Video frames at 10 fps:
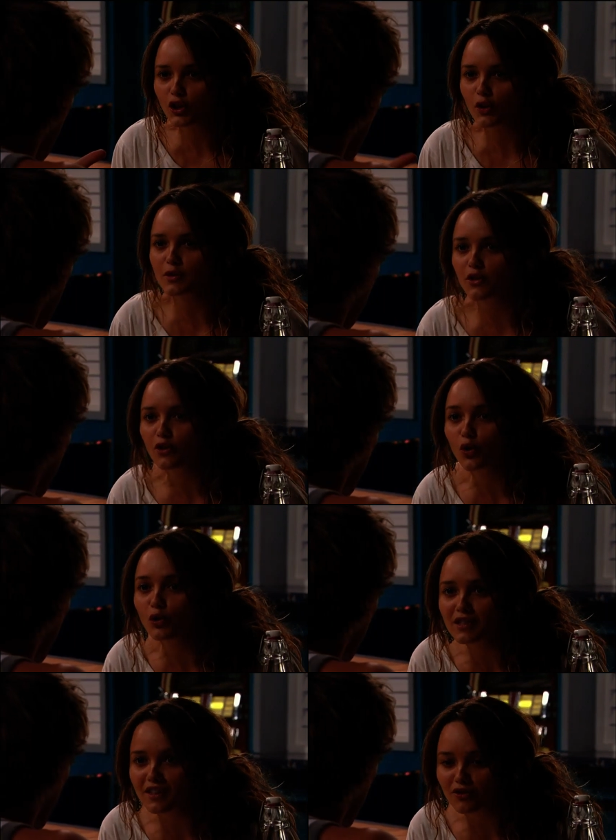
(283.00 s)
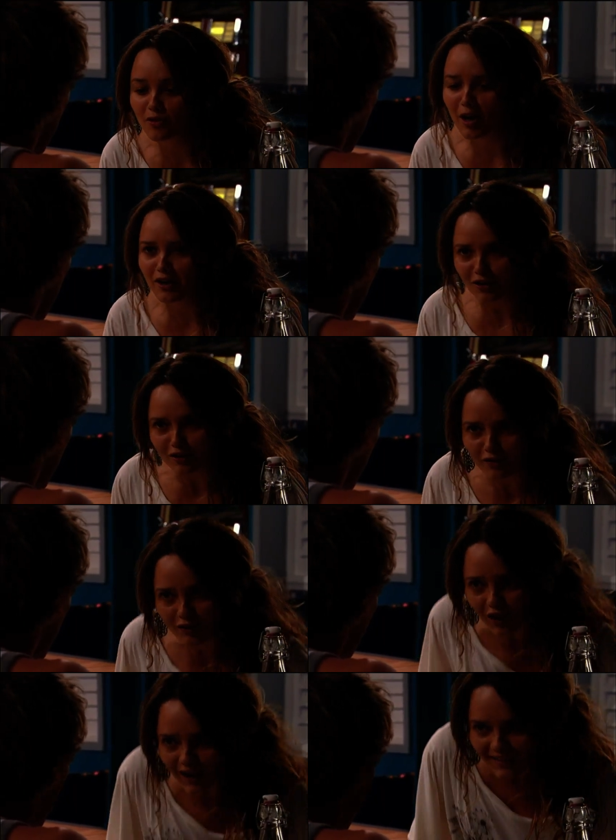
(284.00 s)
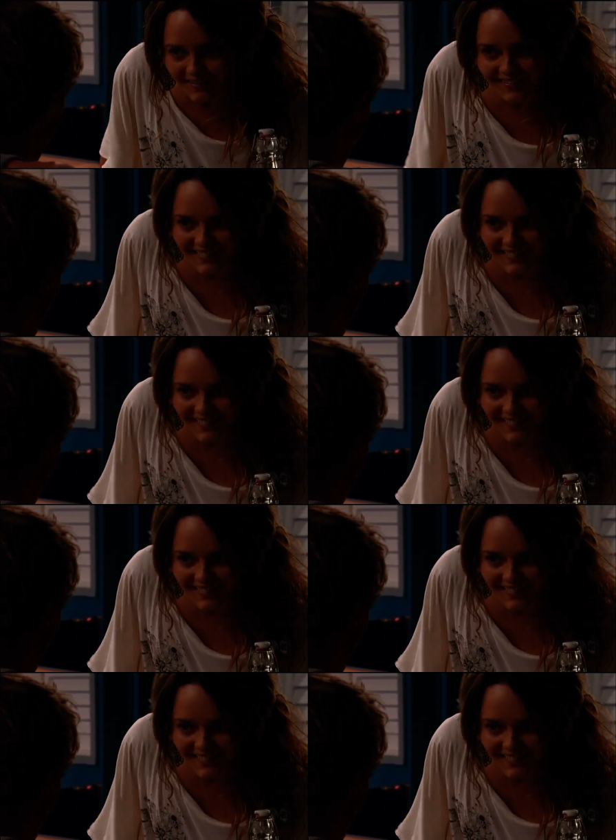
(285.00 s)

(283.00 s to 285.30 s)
so you know, it's not the coolest thing to remind a girl of, okay?